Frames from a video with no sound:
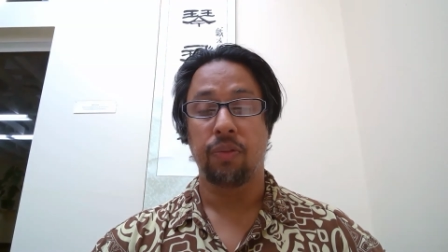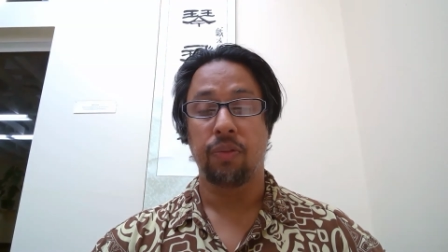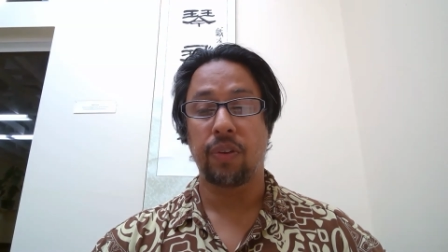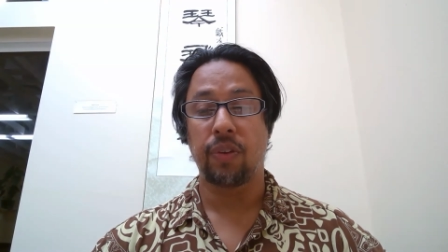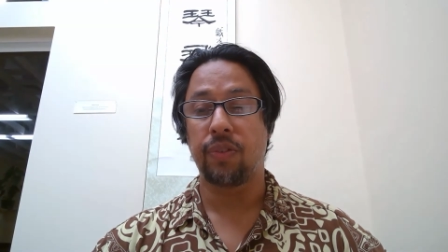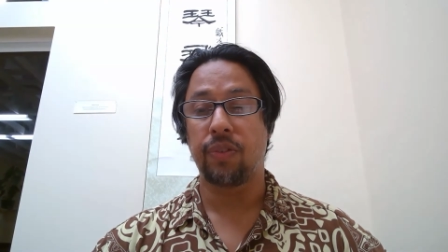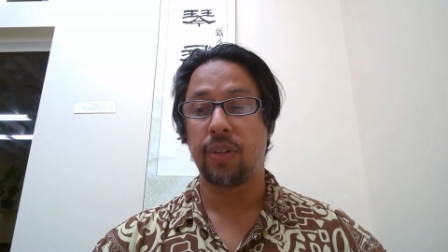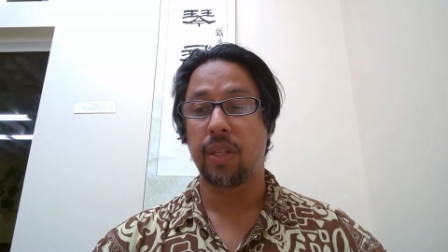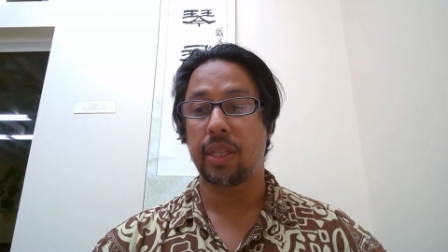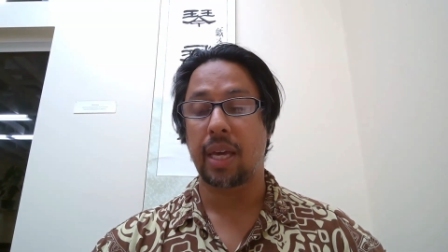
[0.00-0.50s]

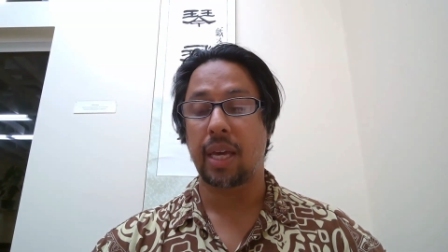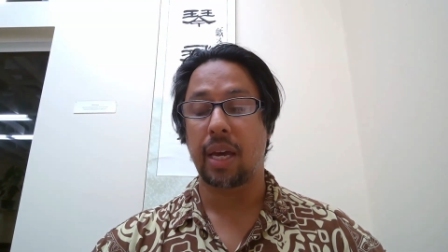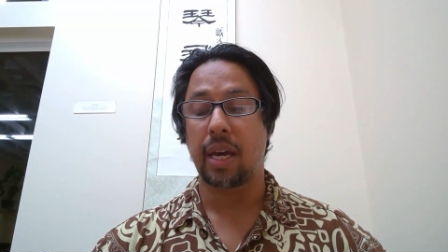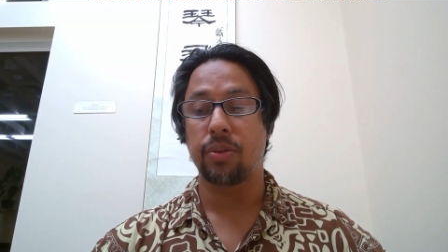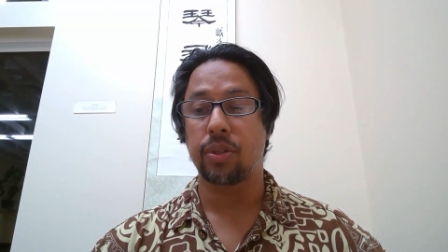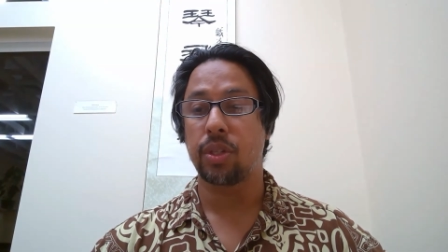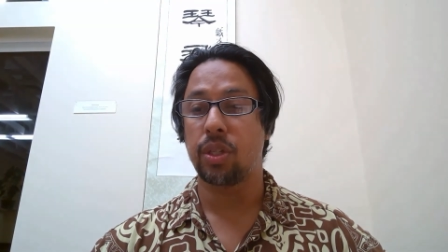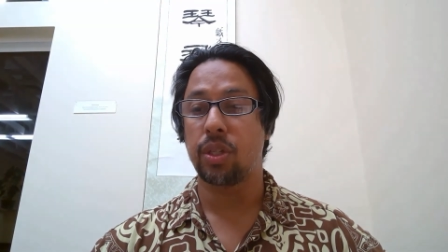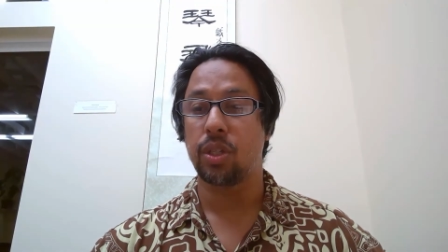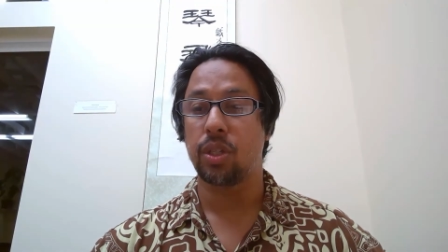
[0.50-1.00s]

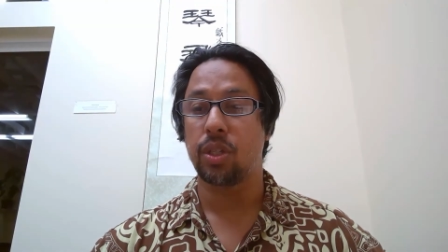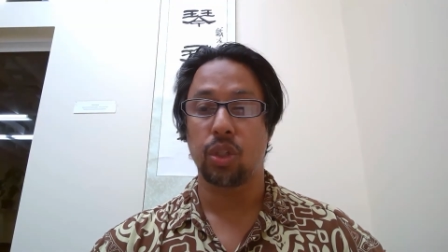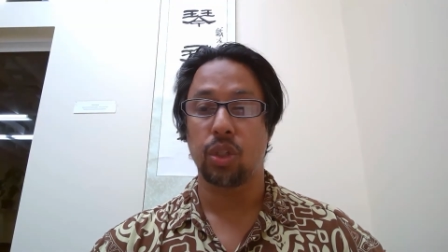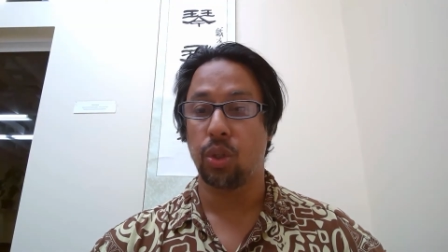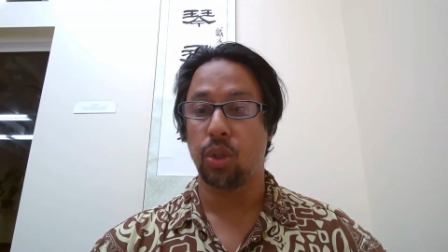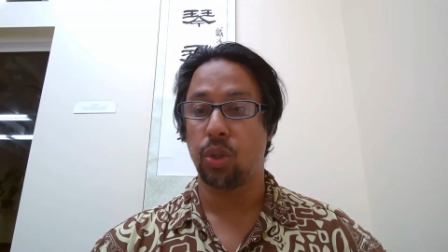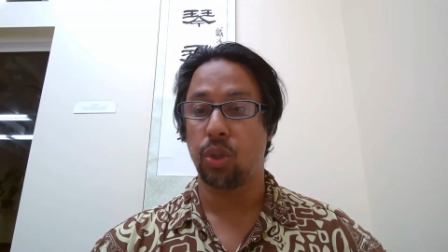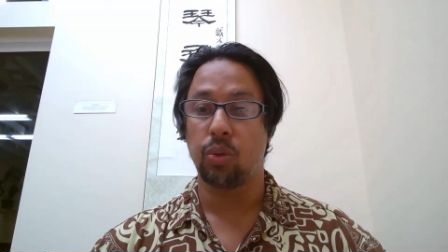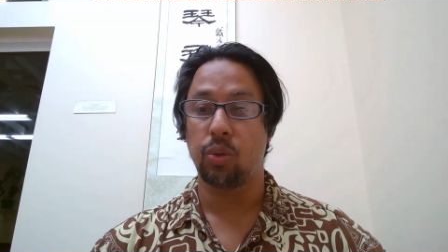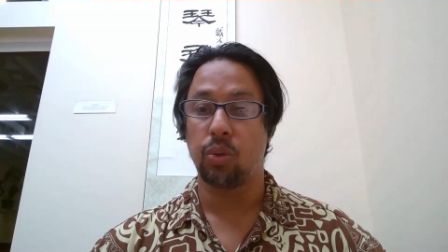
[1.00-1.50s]
$50,000
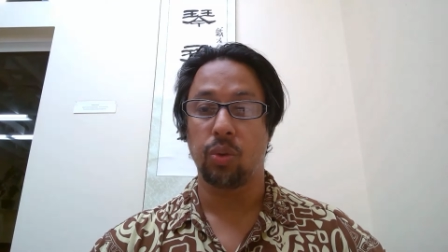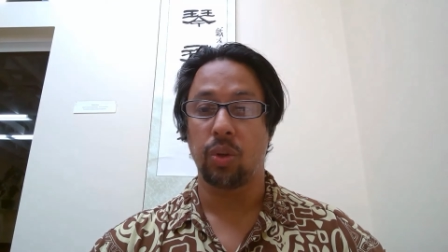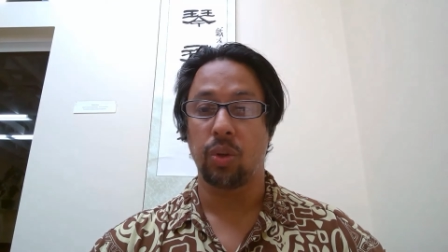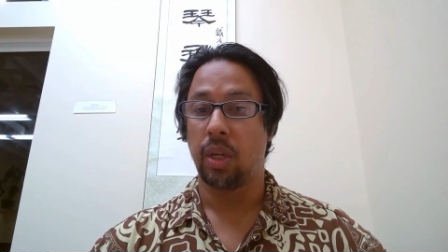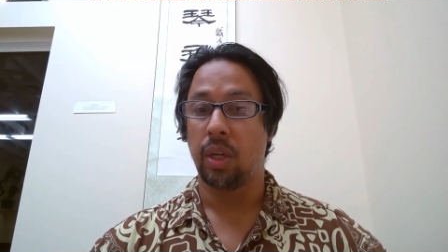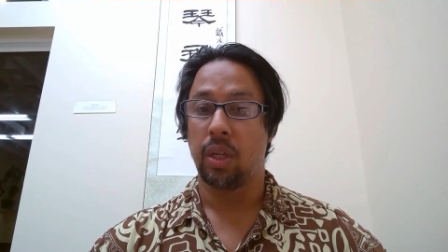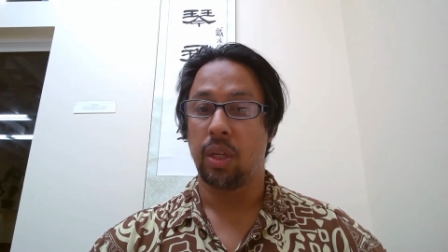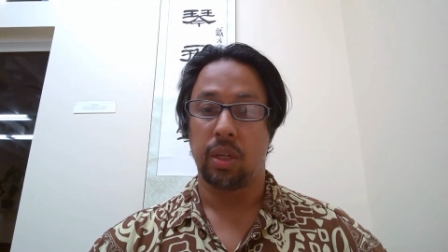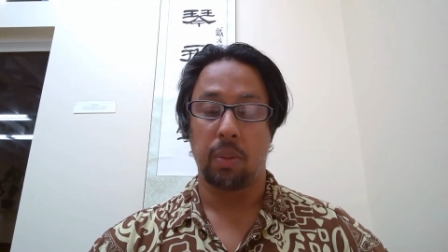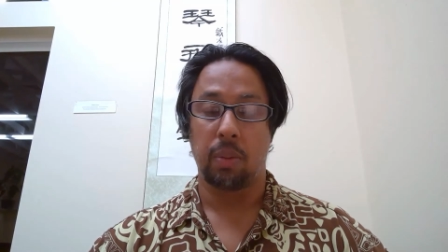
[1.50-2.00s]
to
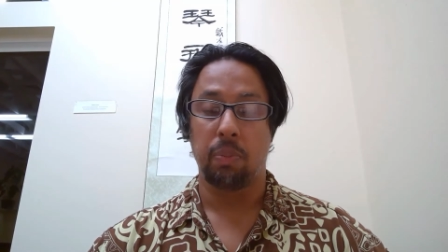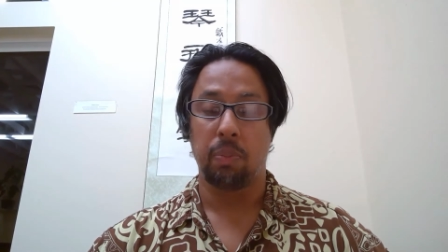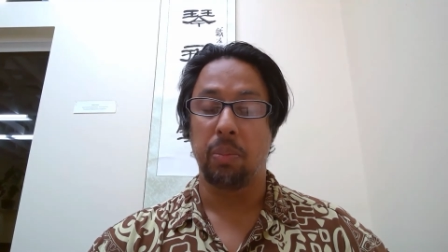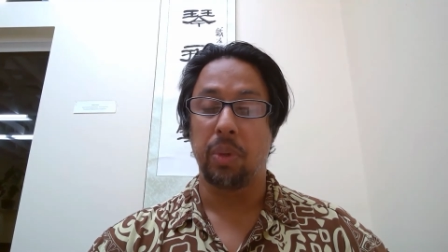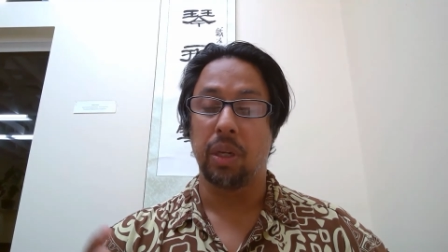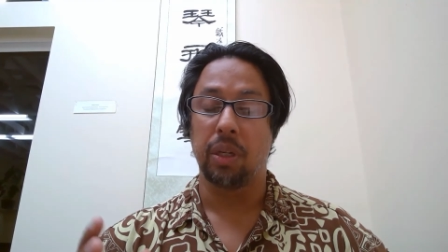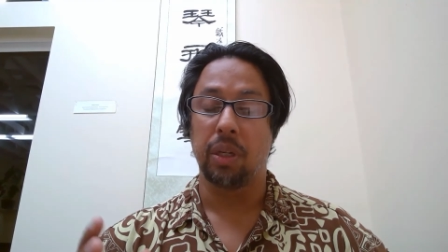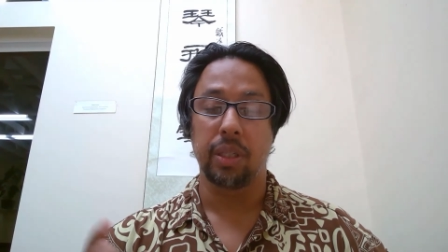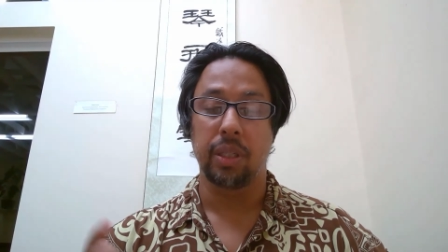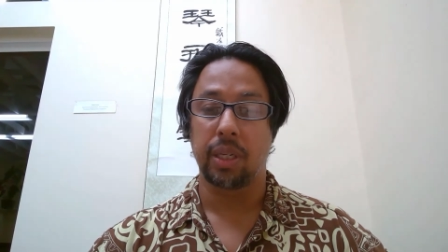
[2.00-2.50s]
$1
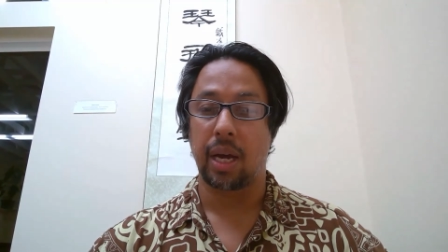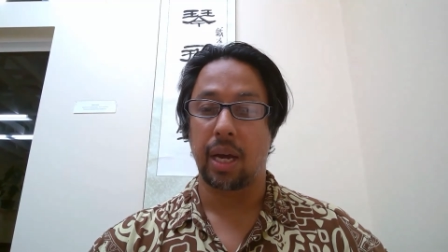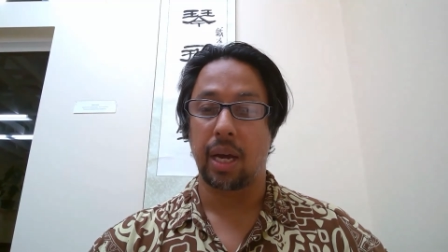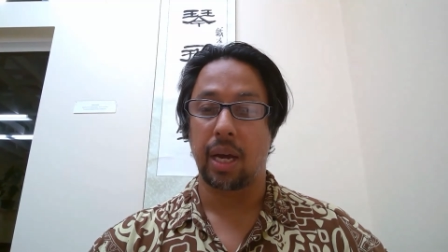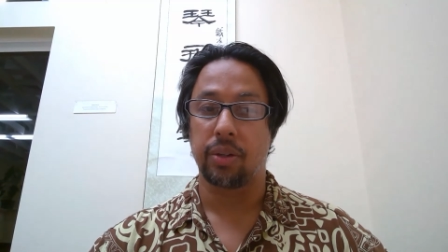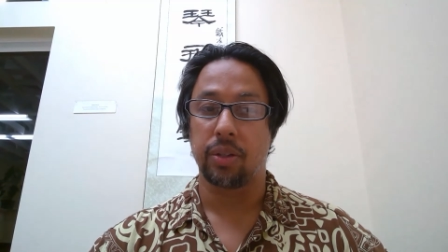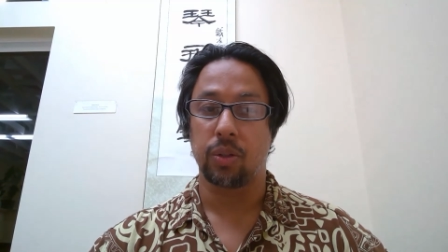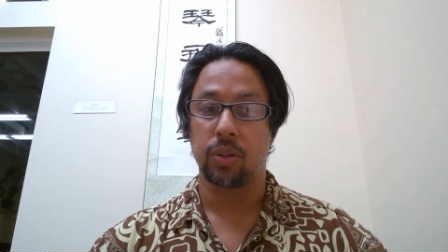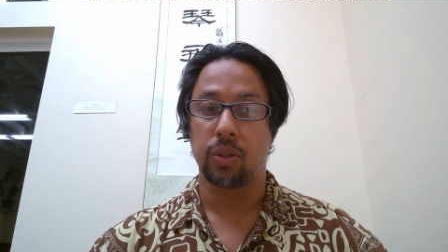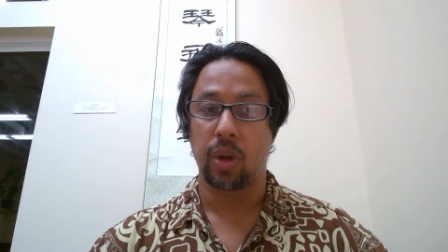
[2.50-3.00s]
million,
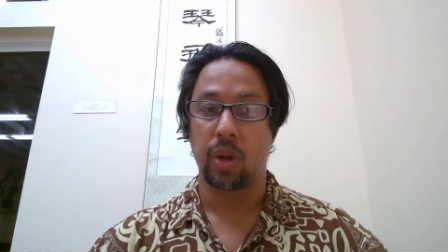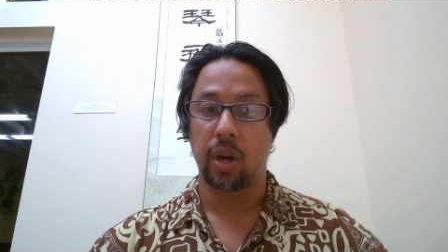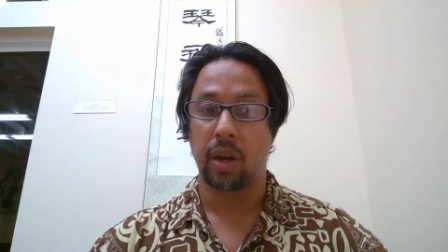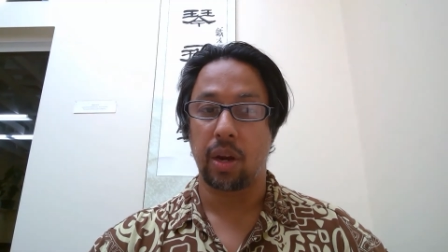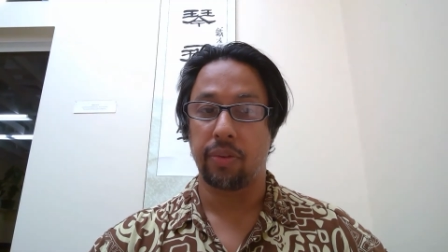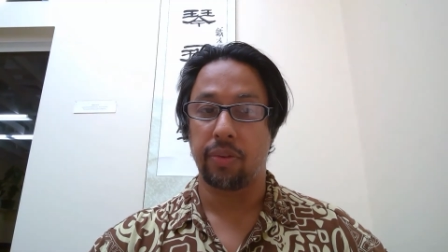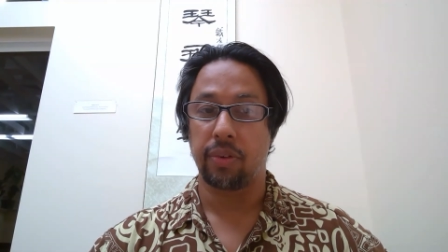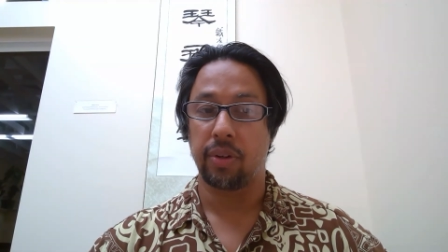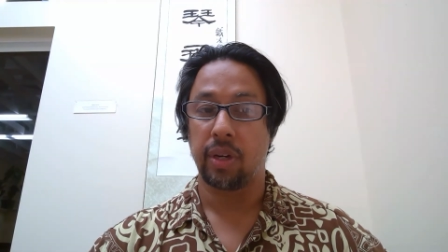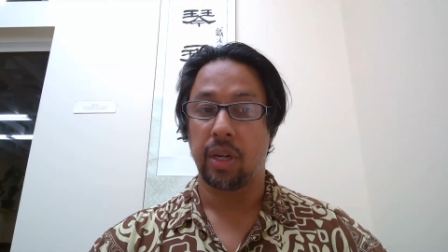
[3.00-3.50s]

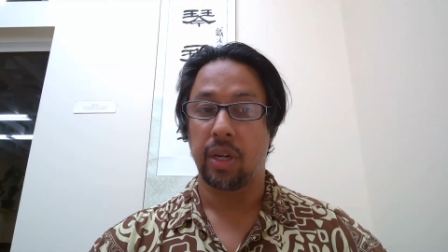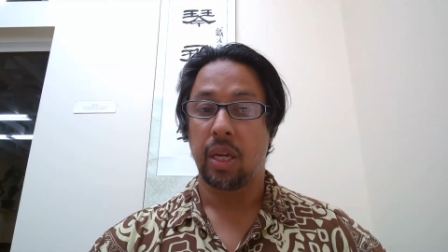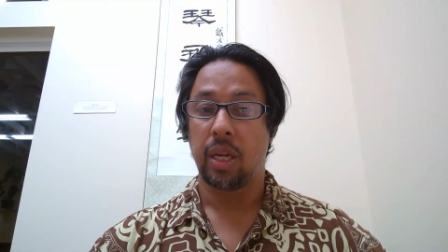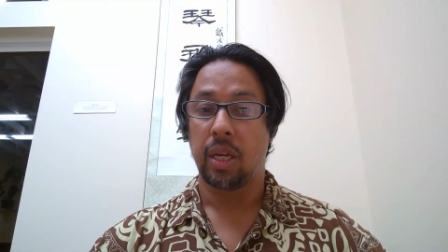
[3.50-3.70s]
whatever.